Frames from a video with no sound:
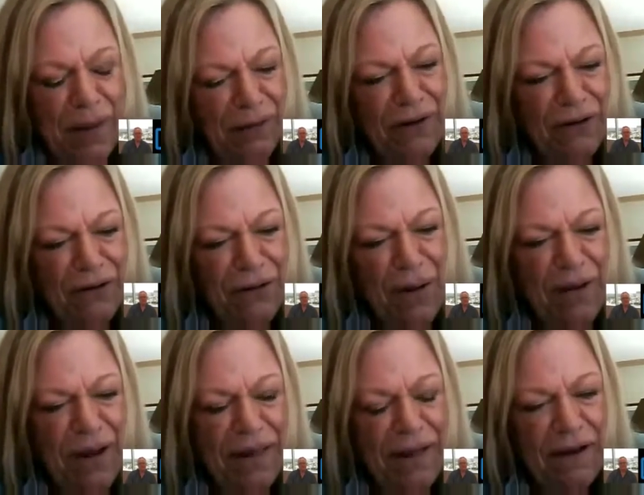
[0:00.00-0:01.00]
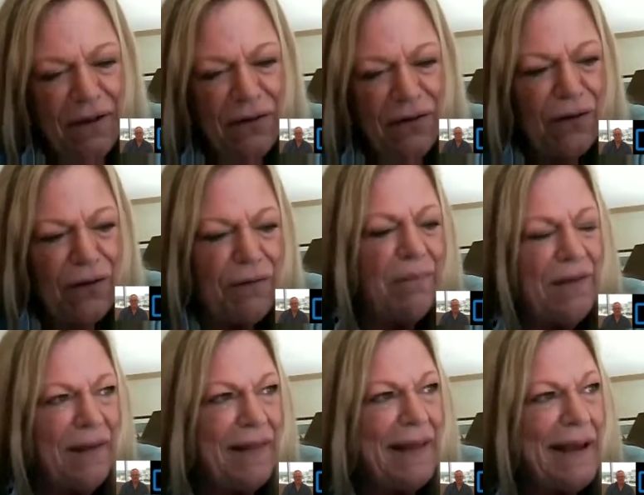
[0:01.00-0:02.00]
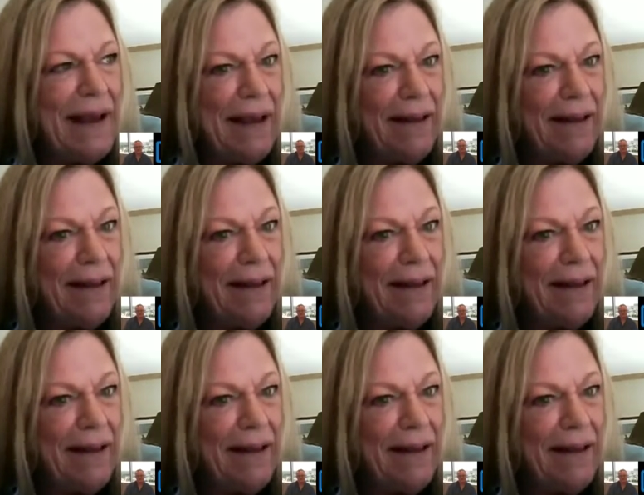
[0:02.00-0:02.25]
must interrupt. I think you're sort of missing the